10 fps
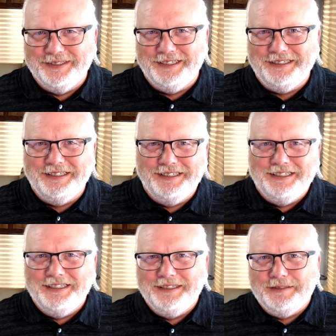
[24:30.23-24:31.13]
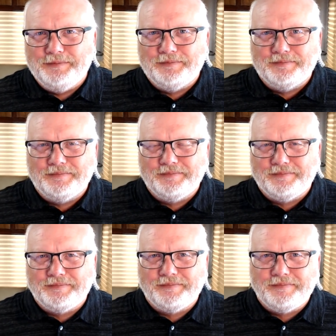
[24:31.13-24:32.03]

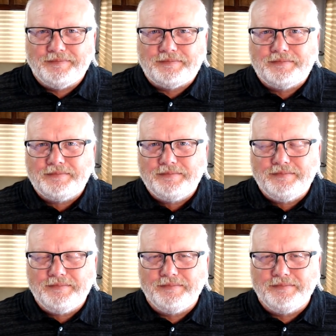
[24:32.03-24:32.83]
[no speech]